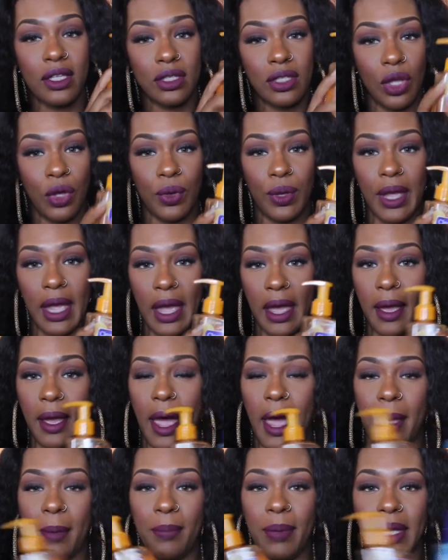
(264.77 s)
So yeah,
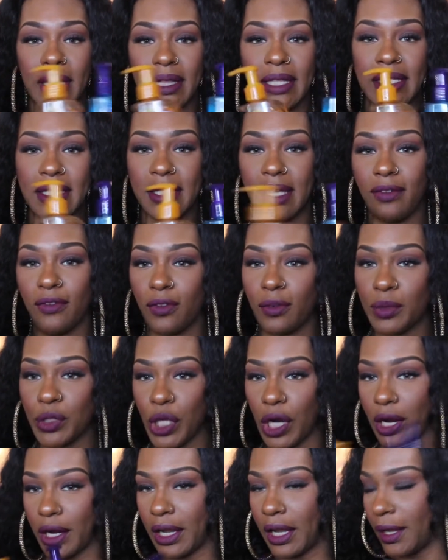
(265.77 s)
I picked these up from
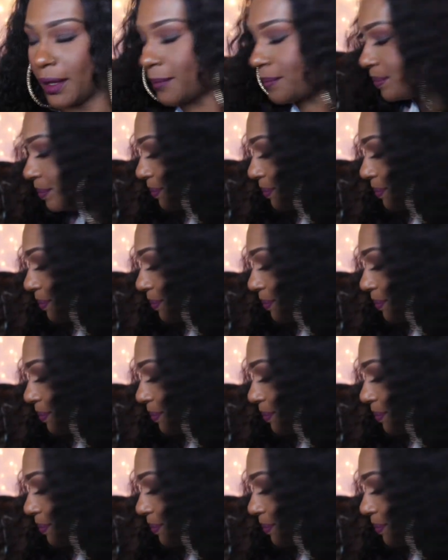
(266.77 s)
Target.